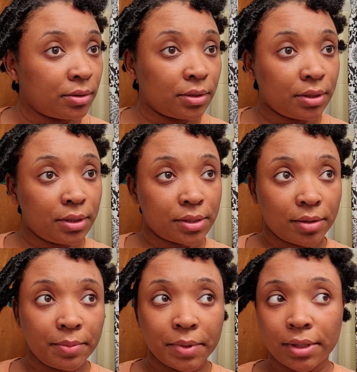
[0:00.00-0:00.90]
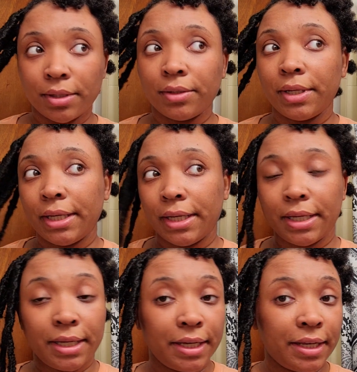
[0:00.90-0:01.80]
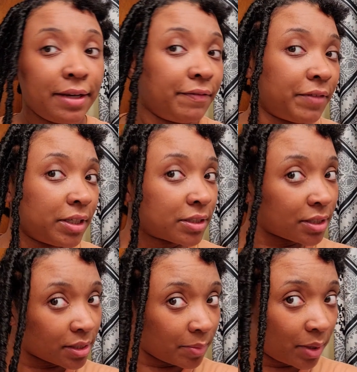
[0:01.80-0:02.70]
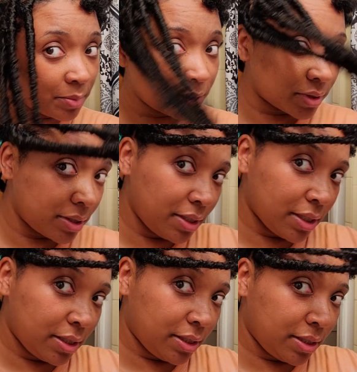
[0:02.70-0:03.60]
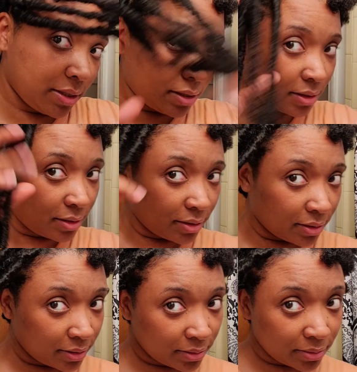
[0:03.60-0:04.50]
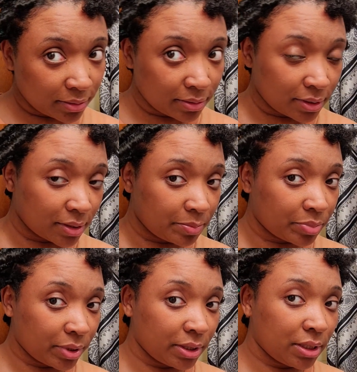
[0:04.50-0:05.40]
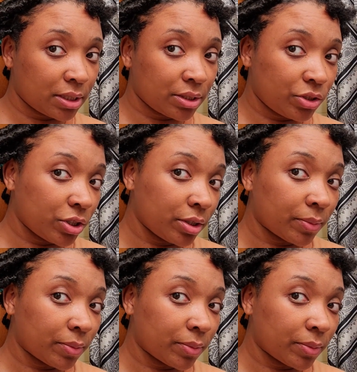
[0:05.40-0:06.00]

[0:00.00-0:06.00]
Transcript: Alright, so I'm gonna go ahead and finish this. I'm almost done. This is a pretty decent chunk